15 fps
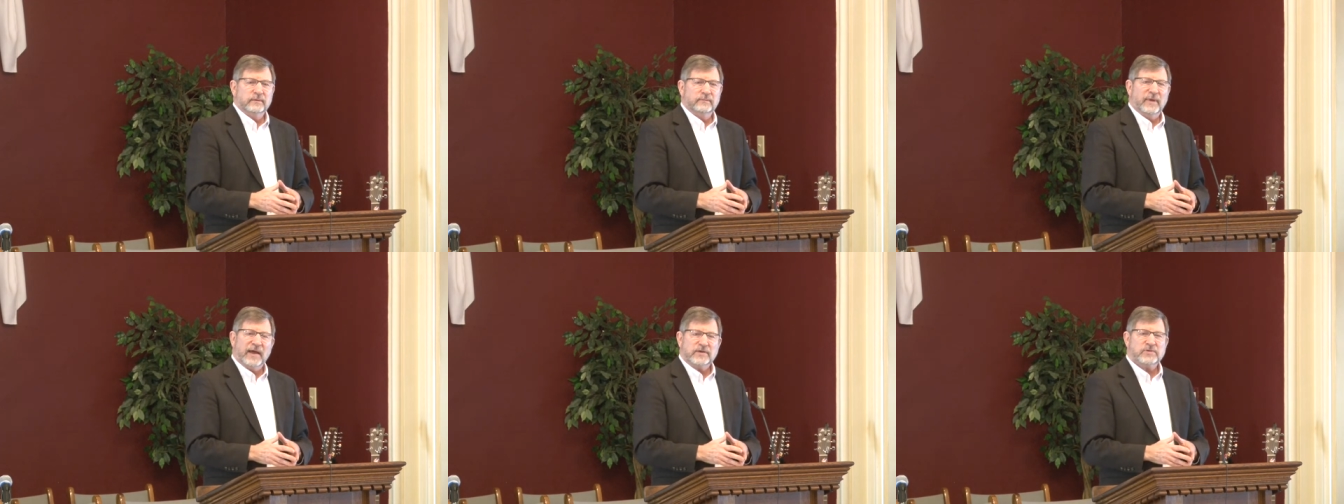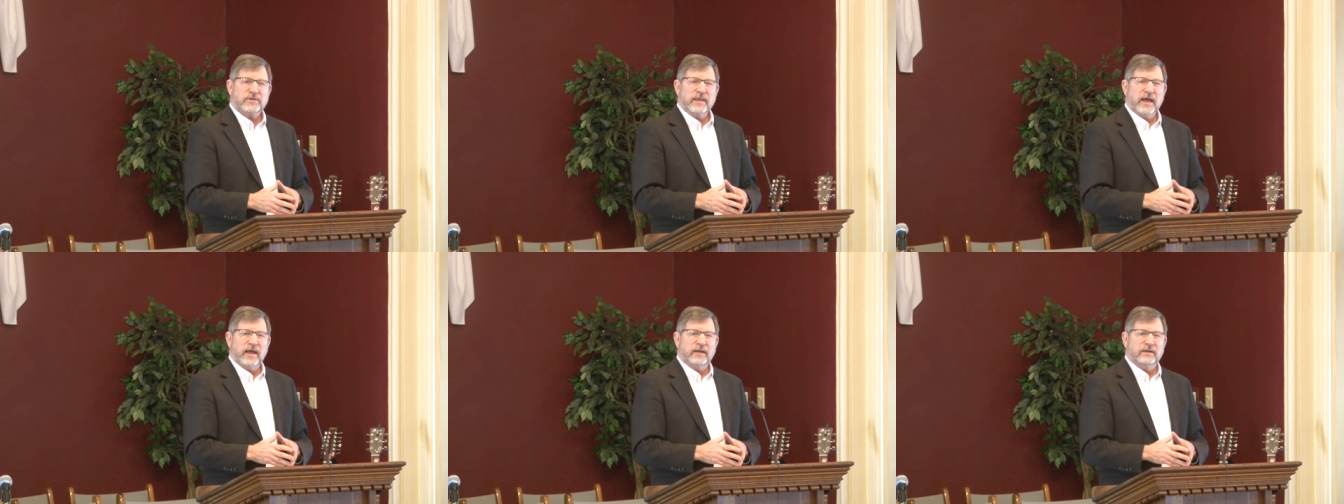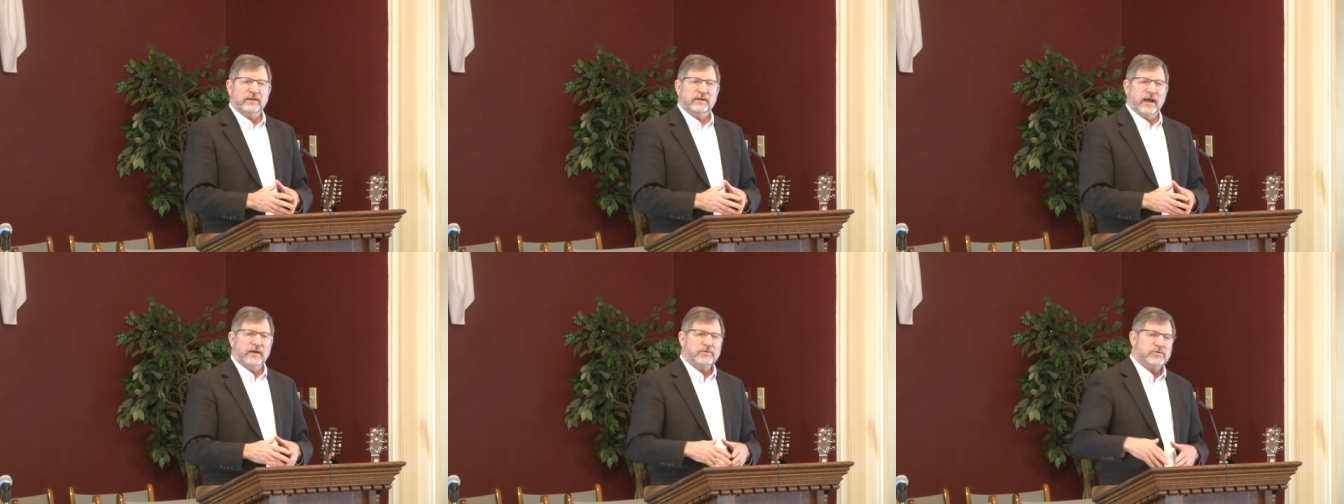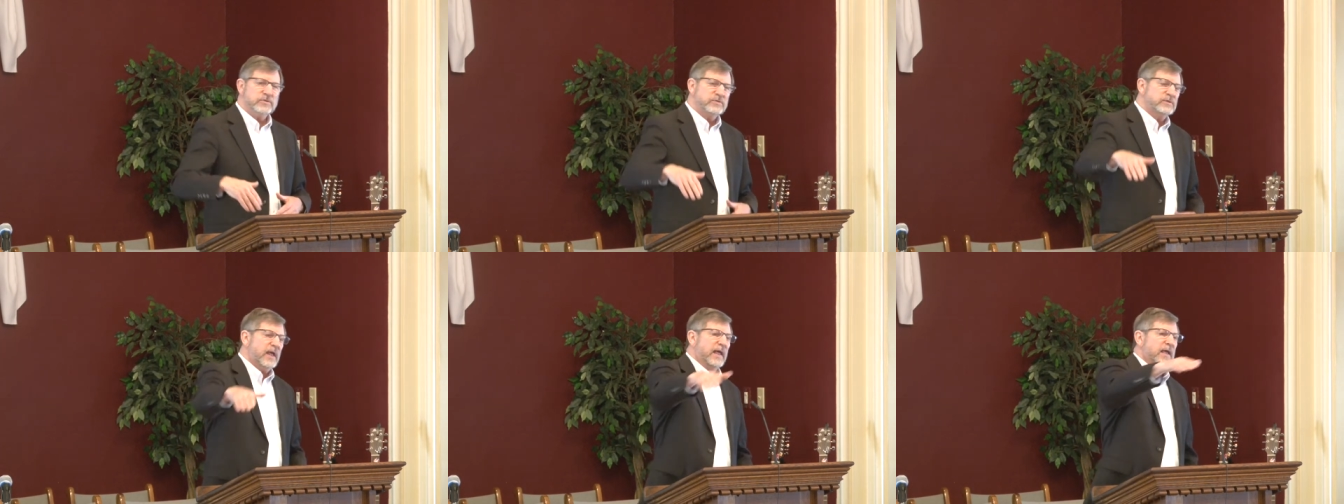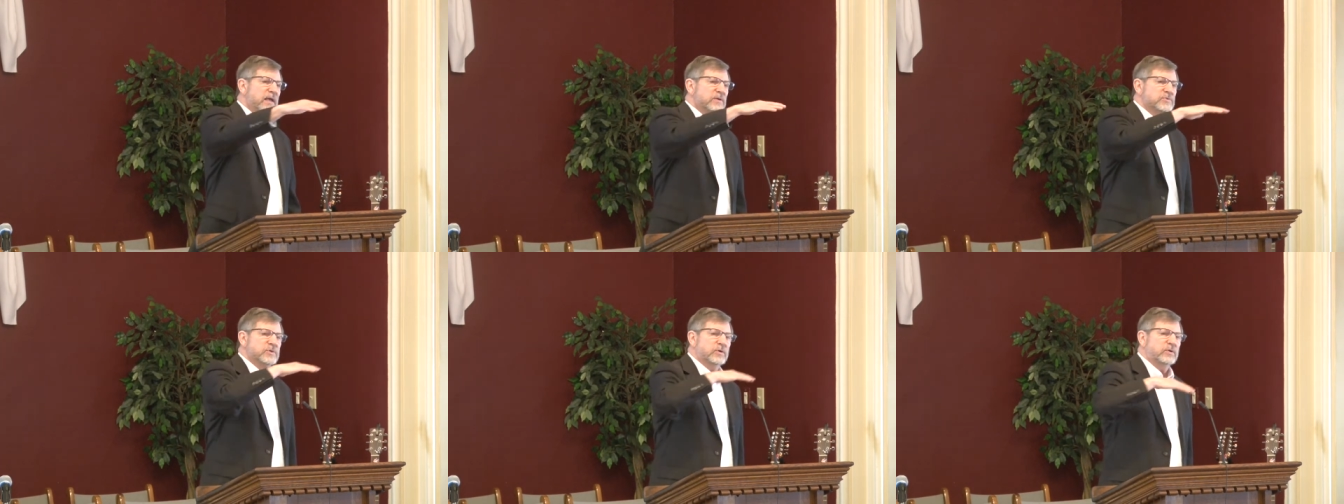Imagine that. Not just, hey,
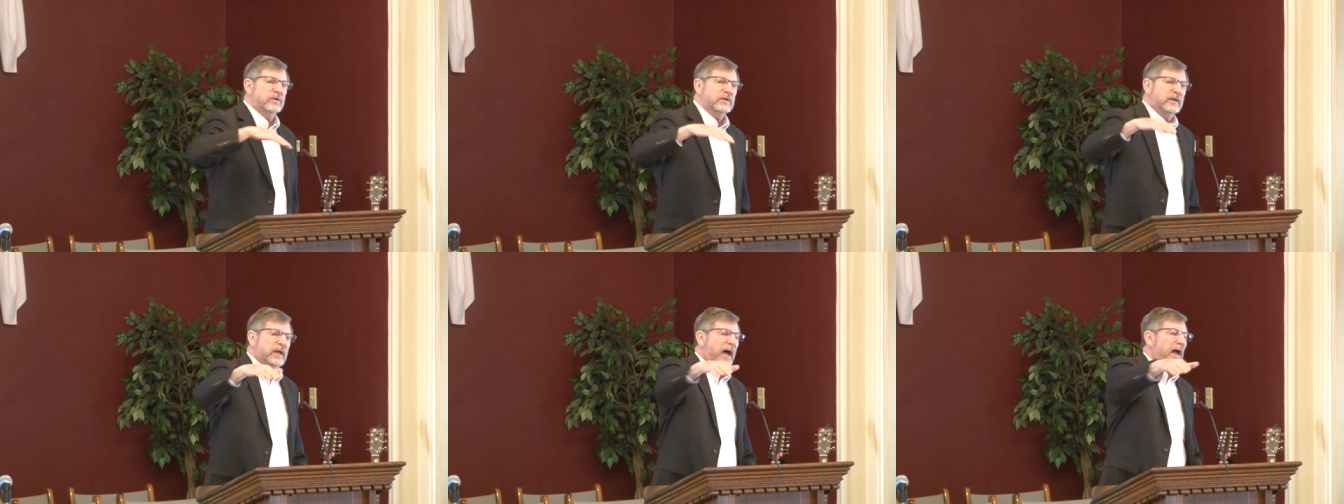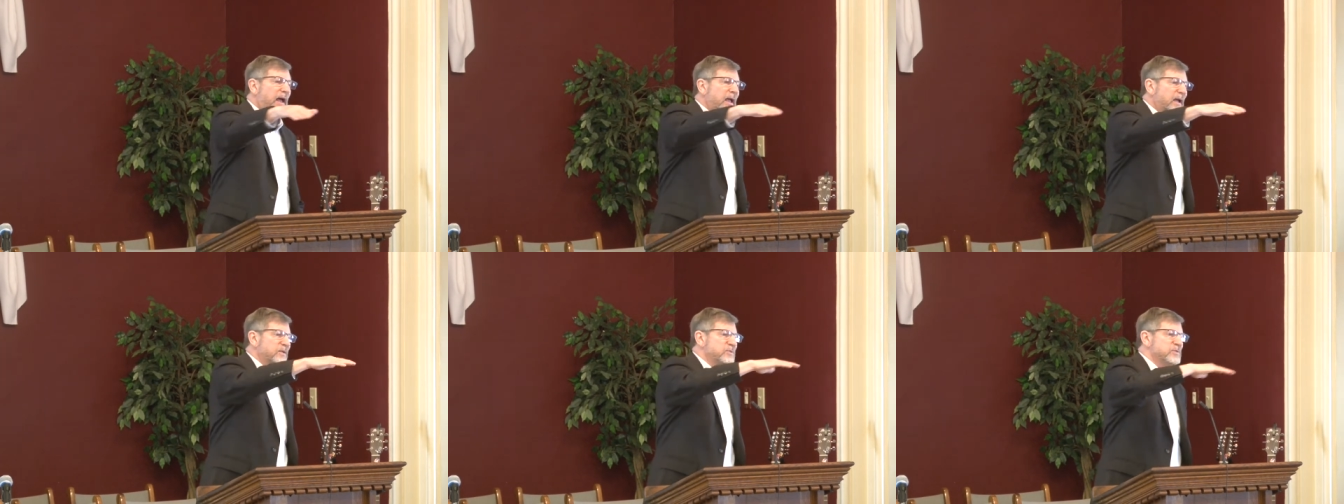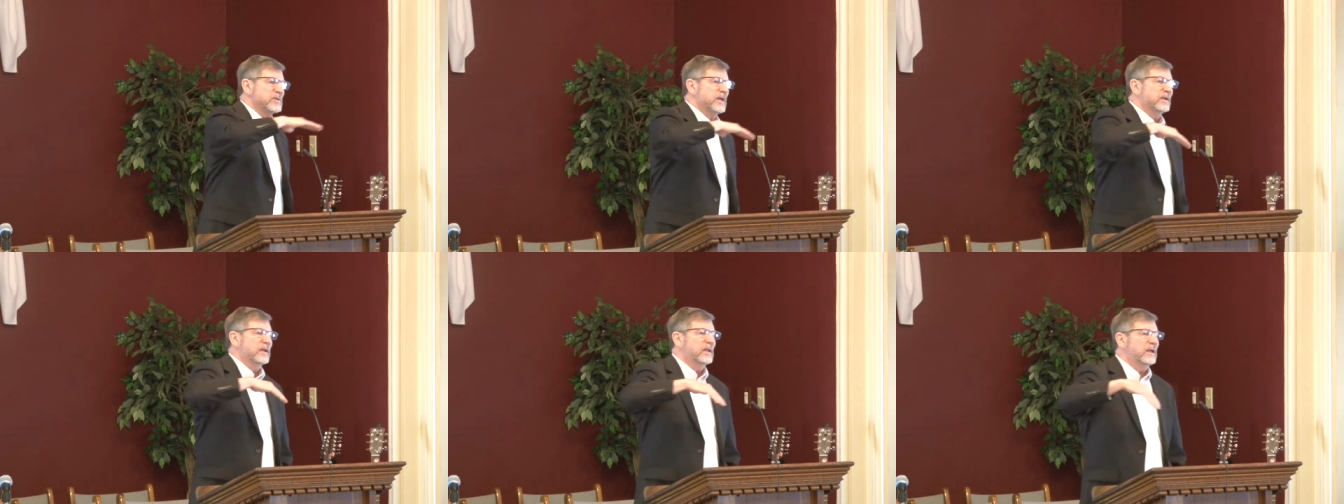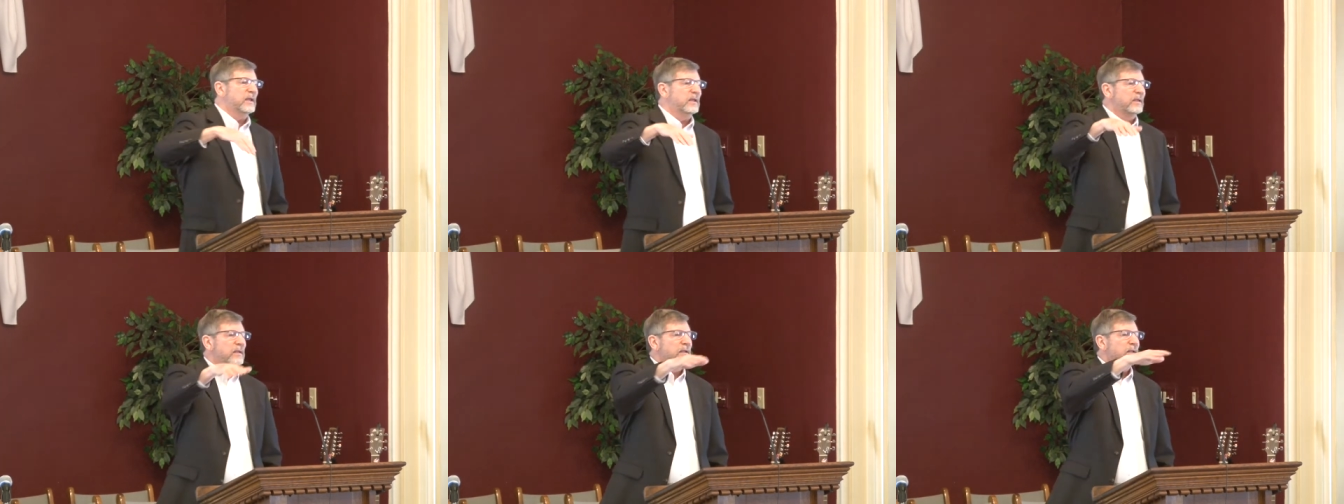he's a good guy on Sunday.